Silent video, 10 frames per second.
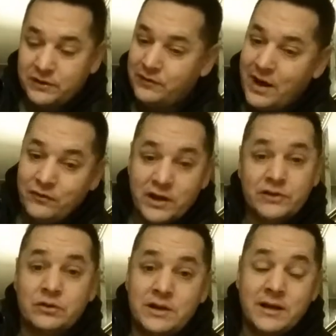If you have an
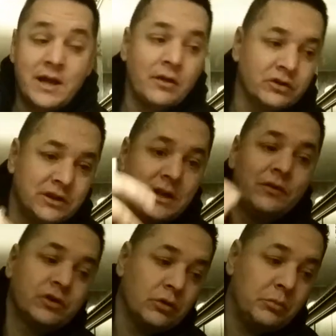extra $10,
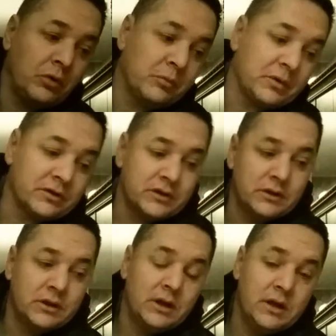give it to a poor person,
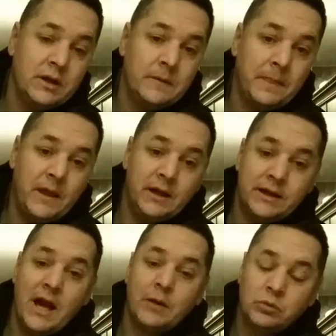and
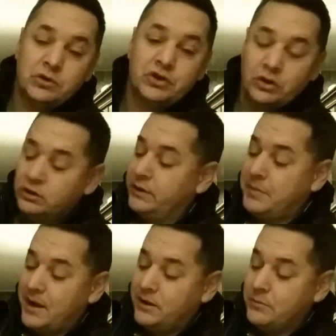God will surely
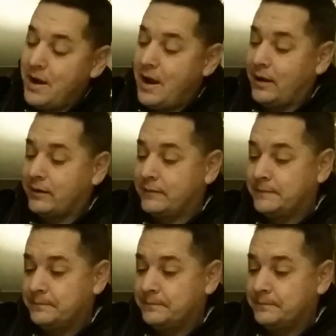pay you back.